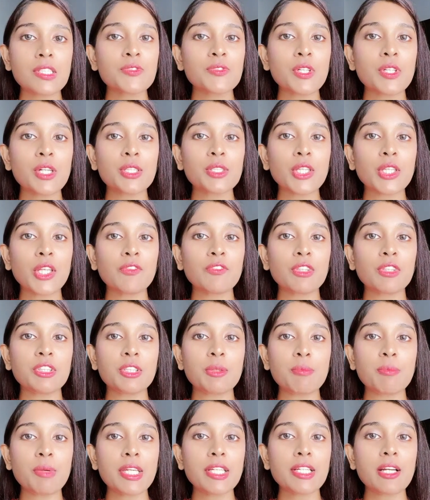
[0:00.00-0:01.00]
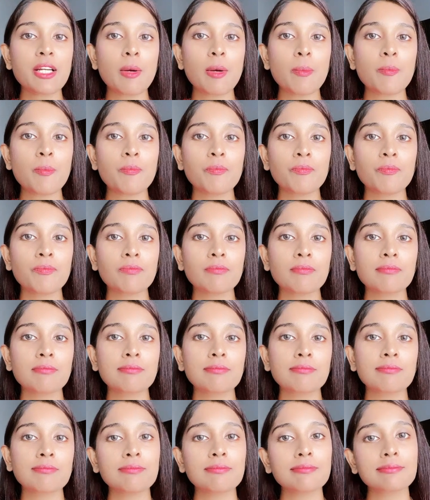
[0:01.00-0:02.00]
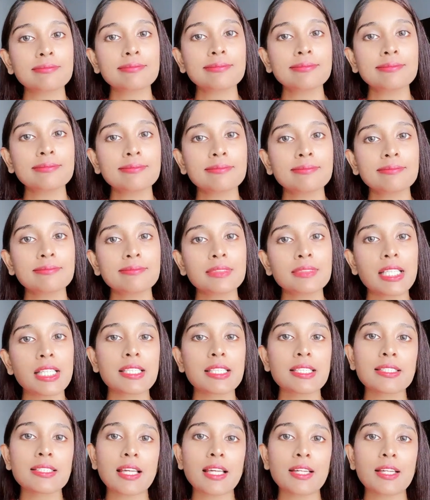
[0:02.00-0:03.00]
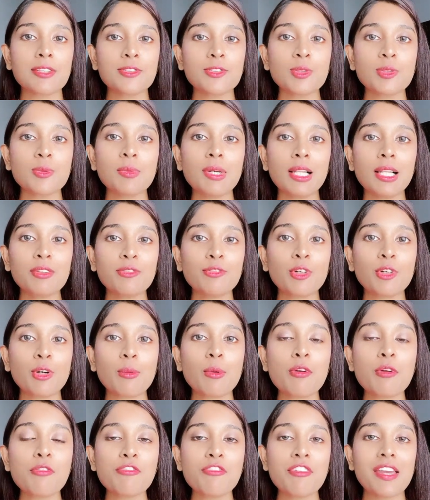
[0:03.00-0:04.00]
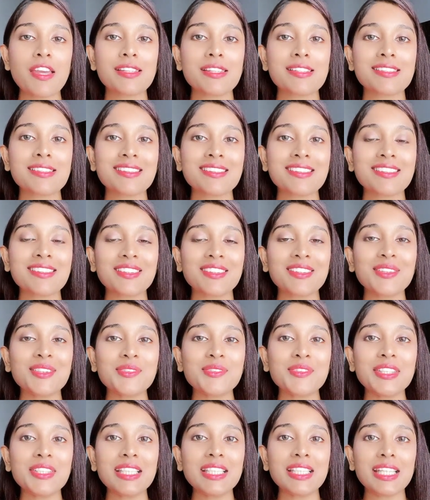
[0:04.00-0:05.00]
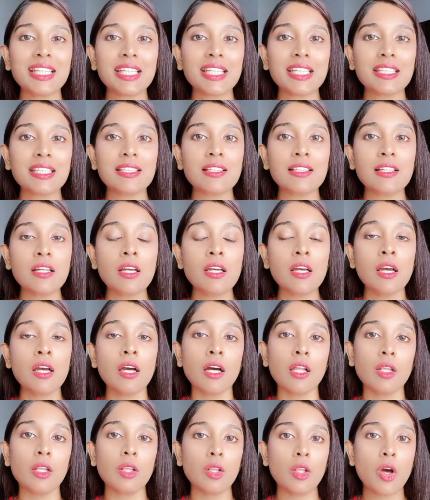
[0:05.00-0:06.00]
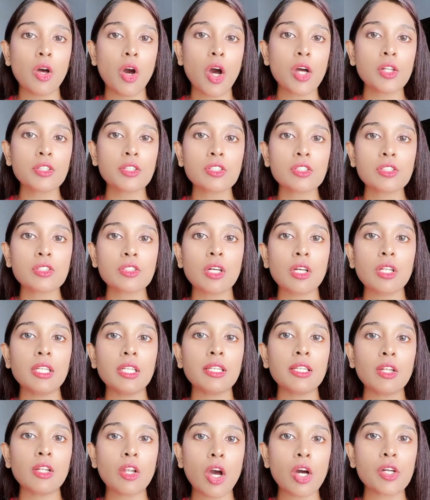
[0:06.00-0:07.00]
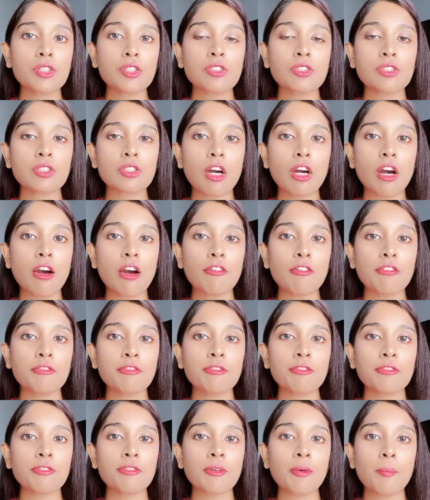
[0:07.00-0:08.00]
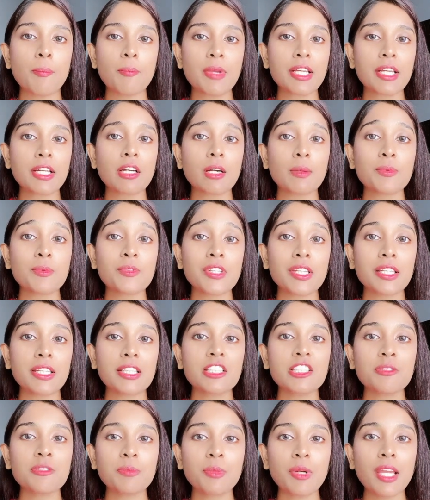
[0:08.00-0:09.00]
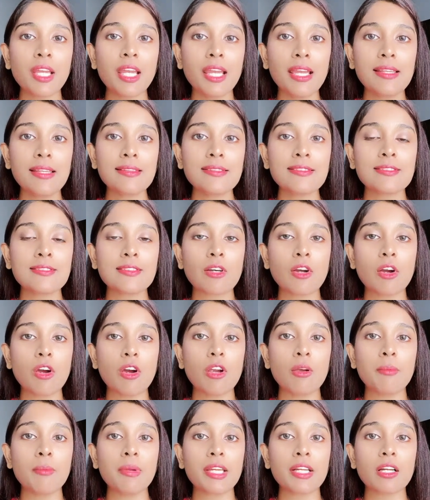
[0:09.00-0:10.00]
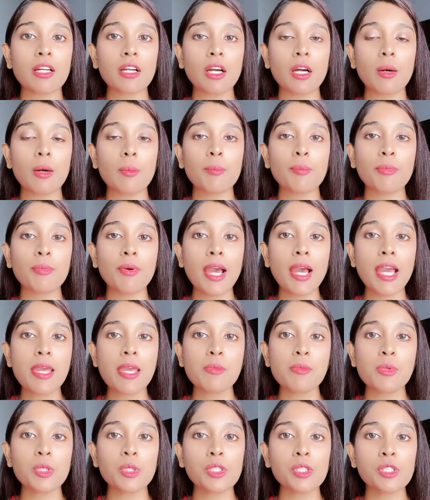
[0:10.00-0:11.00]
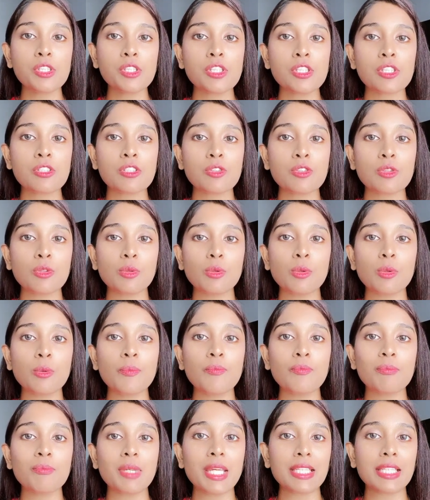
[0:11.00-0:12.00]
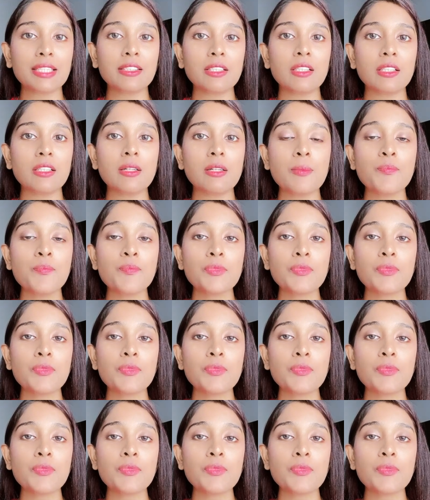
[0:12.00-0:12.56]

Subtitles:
as we are done with the makeup, it starts to melt on our face. So we need lots and lots of makeup setting sprays or makeup primers to make the